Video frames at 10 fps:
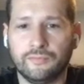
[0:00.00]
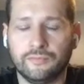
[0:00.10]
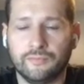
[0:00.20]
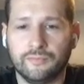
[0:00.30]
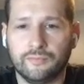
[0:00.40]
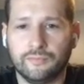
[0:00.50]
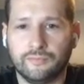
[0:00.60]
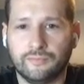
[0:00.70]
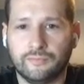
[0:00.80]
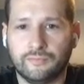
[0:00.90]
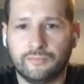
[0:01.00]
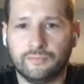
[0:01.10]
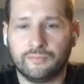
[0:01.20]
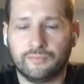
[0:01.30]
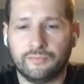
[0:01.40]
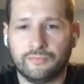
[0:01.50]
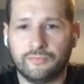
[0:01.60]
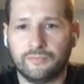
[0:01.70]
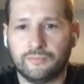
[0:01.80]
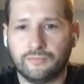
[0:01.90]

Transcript: (silent)